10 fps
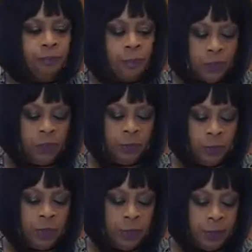This is
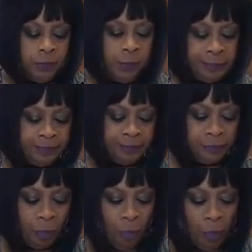pretty good,
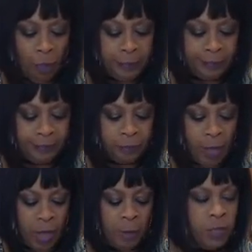
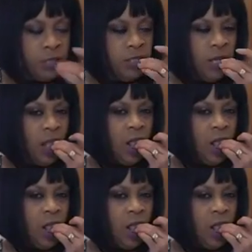I must say.